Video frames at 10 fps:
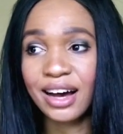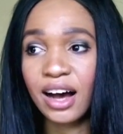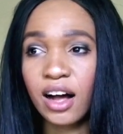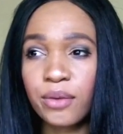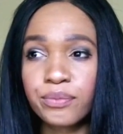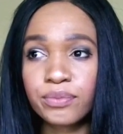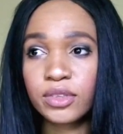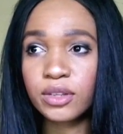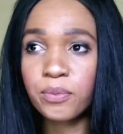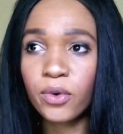
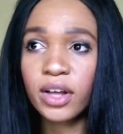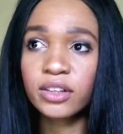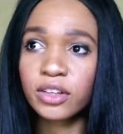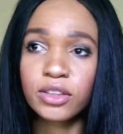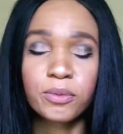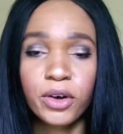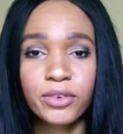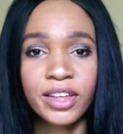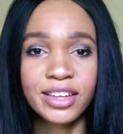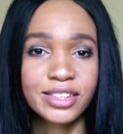the more I looked, the more I
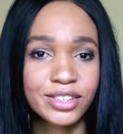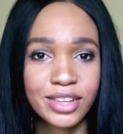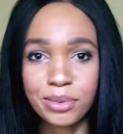realized there's